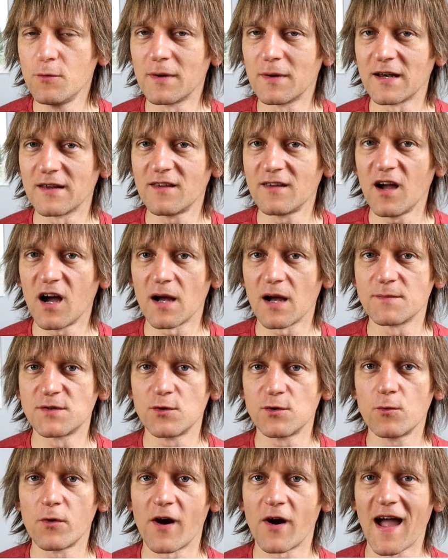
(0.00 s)
too many
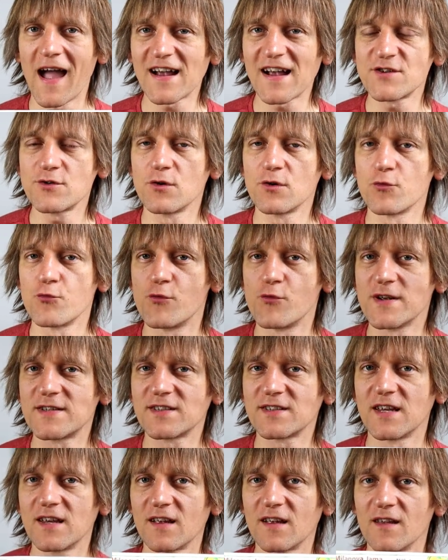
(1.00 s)
times, you were actually
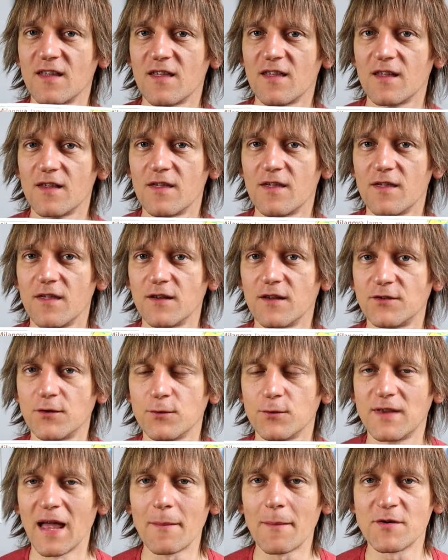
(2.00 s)
risking
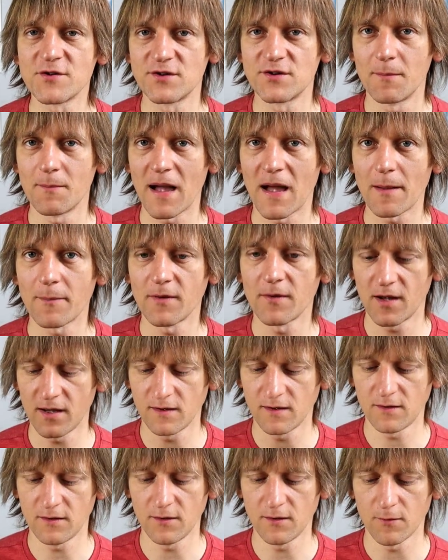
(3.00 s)
to damage the map
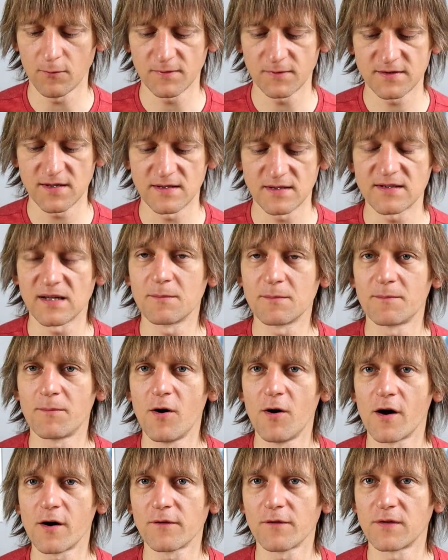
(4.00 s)
and you know some
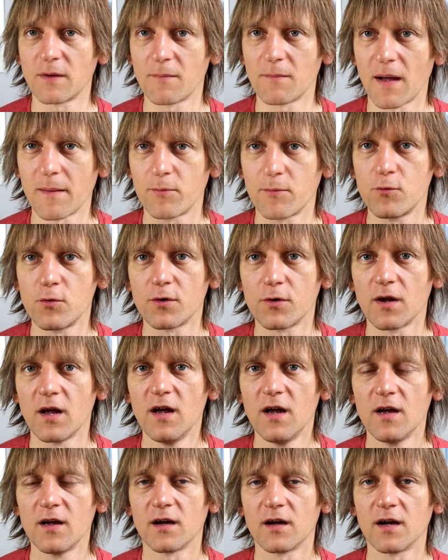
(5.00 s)
part of the map would
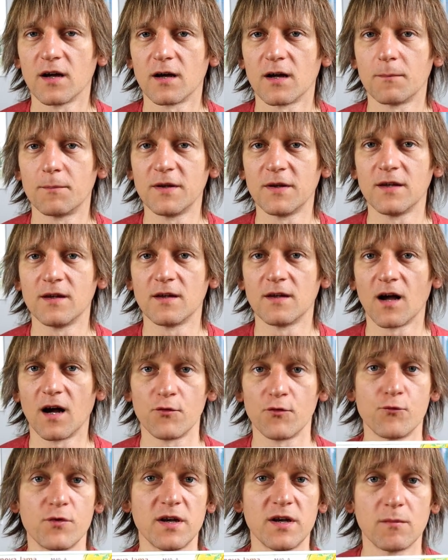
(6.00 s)
uh, be
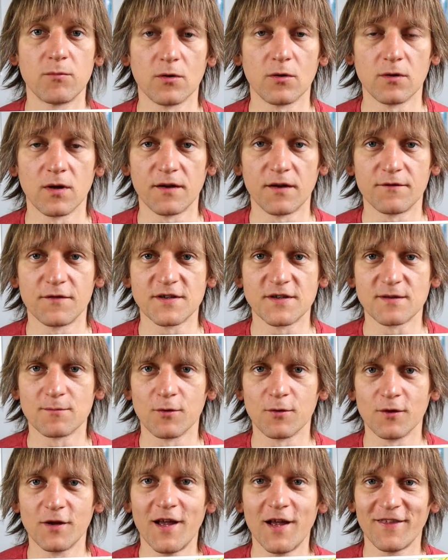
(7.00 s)
unreadable
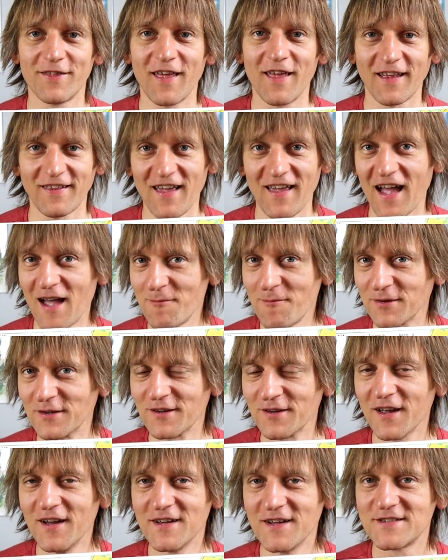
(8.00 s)
invisible and that
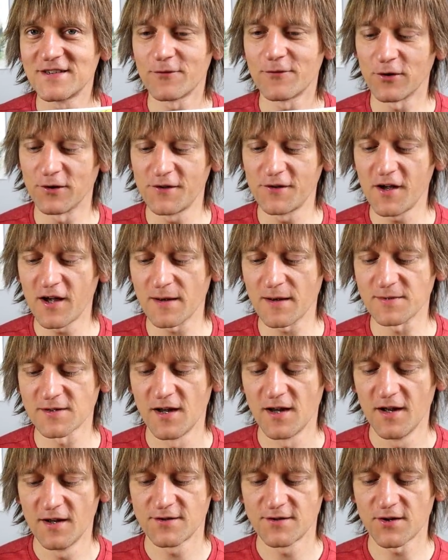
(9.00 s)
happened several times
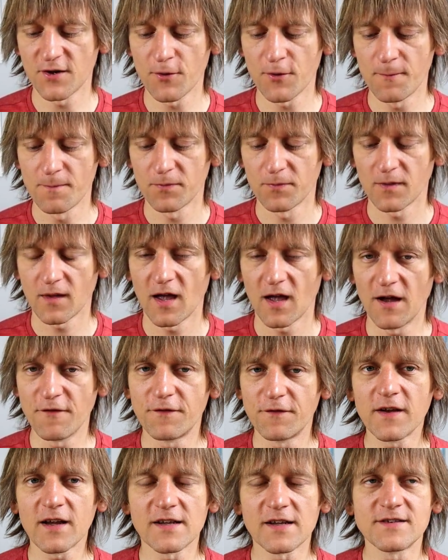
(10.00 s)
so I
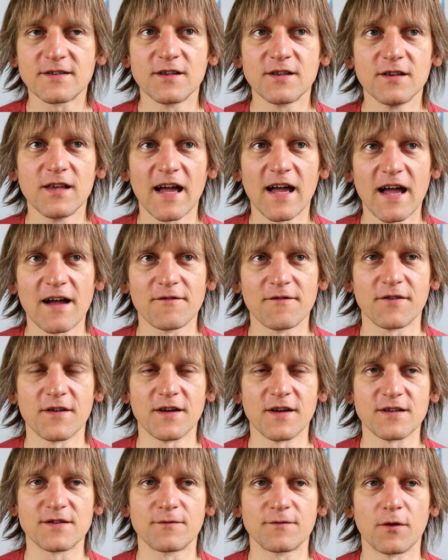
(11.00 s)
think I still have
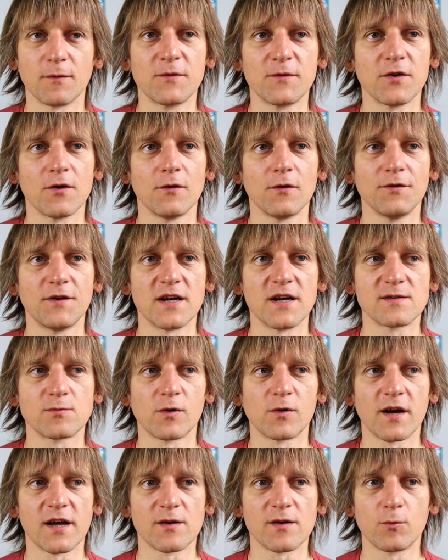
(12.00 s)
this from the old days
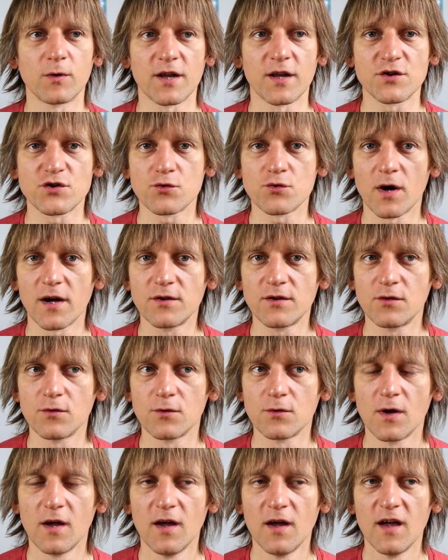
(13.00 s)
when I when I try
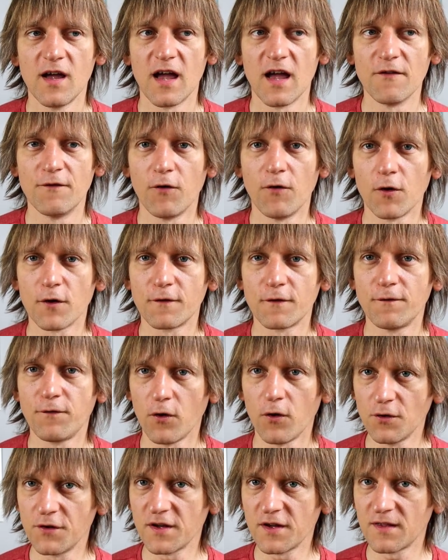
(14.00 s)
to avoid
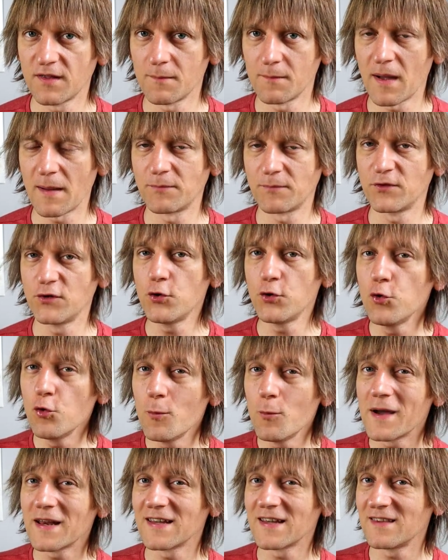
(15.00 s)
folding the map
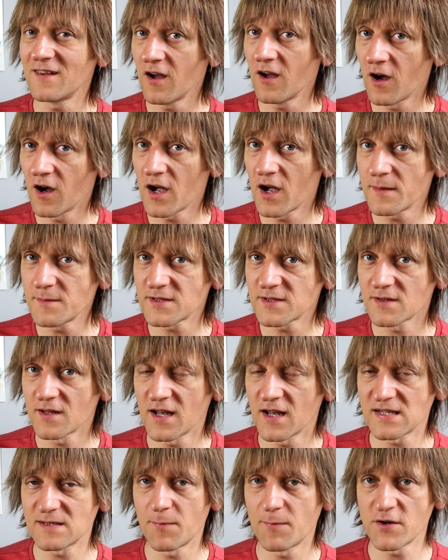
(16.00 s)
too many times
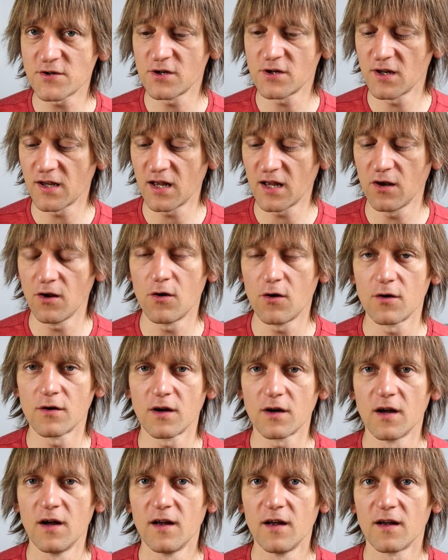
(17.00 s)
especially
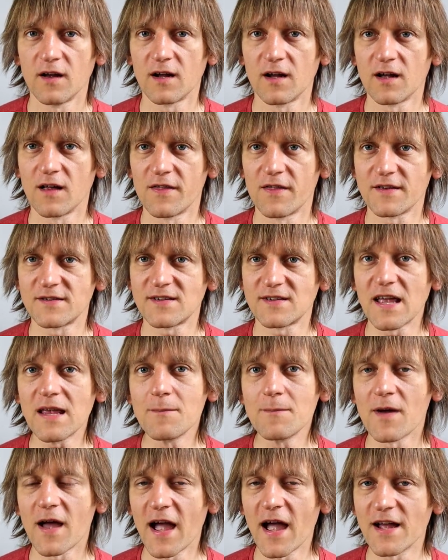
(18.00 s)
along uh, the
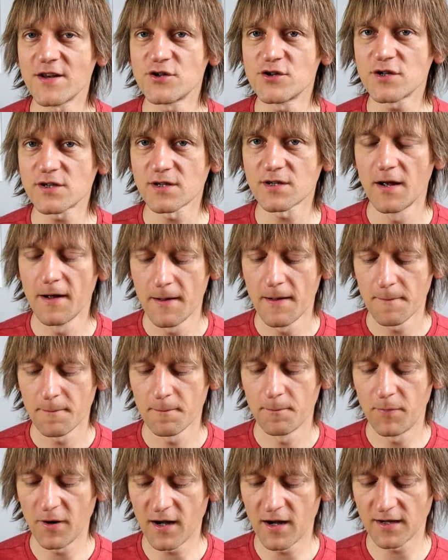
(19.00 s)
same edges
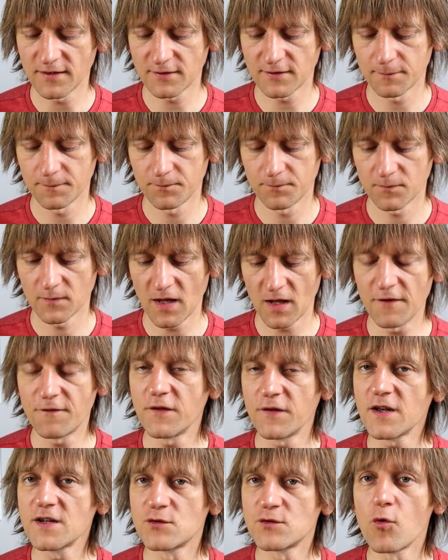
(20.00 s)
but I
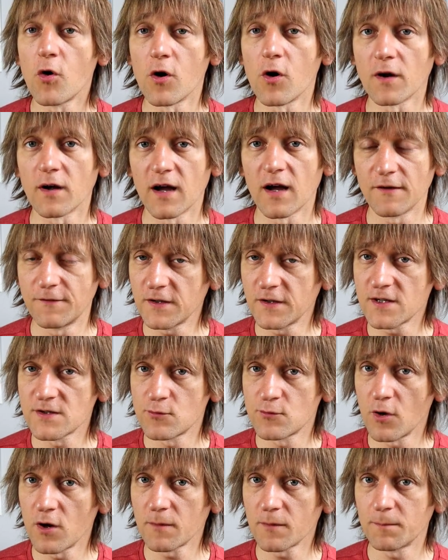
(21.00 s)
think it's wrong I think
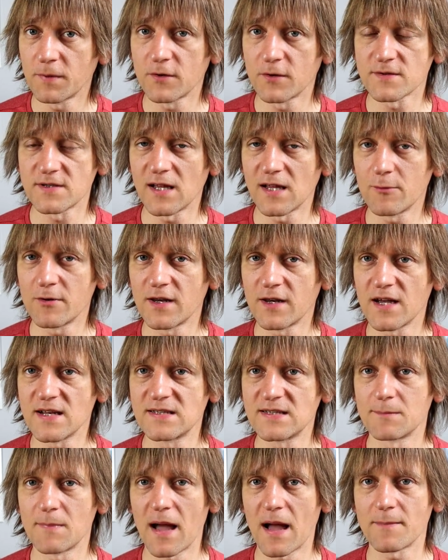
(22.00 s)
it's wrong because
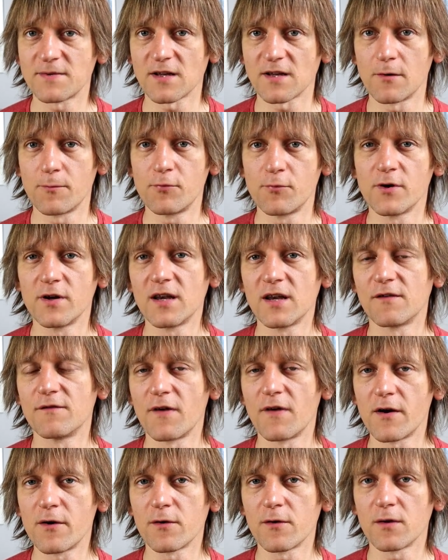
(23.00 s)
nowadays the maps are
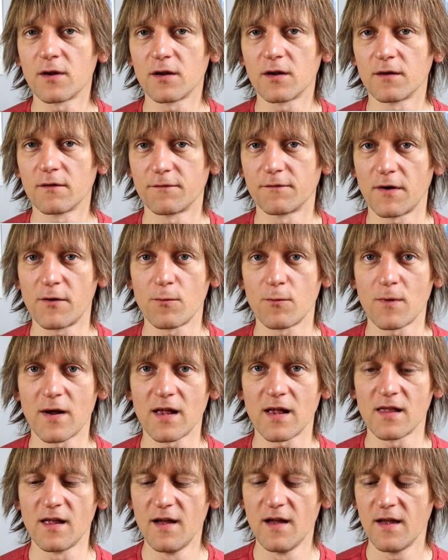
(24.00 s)
printed very uh, very
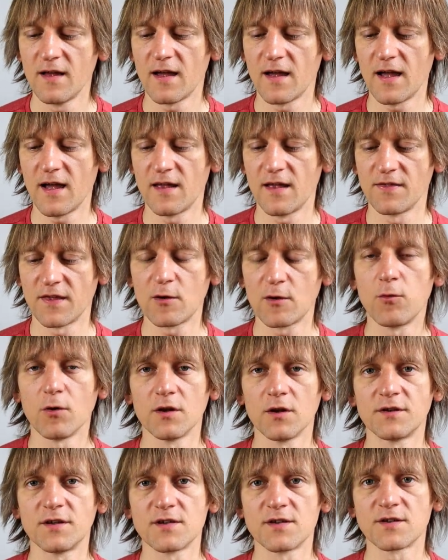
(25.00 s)
well and the
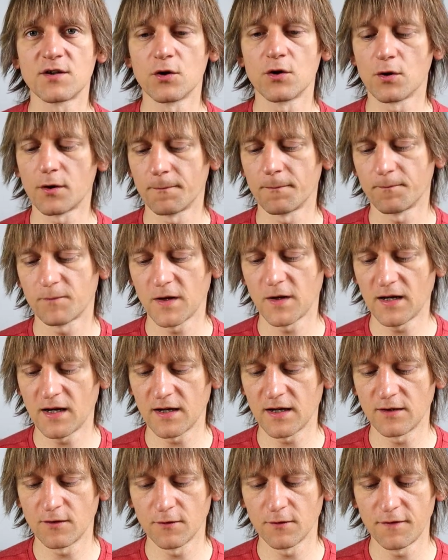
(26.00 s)
quality is good and
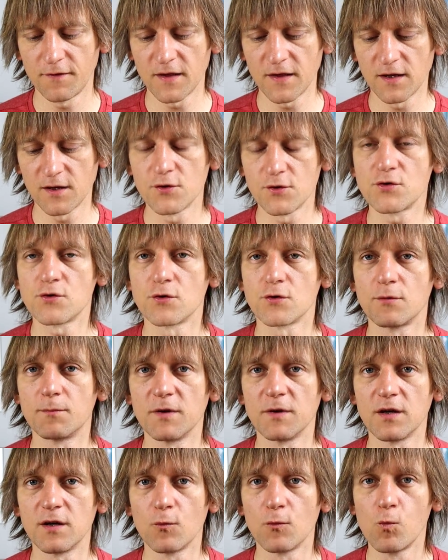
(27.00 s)
I don't think you
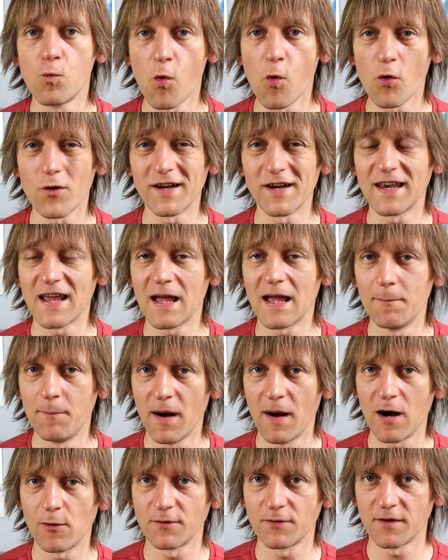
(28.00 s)
should be worried
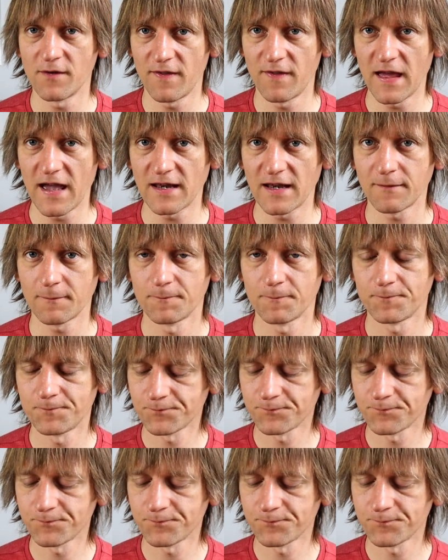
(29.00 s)
about that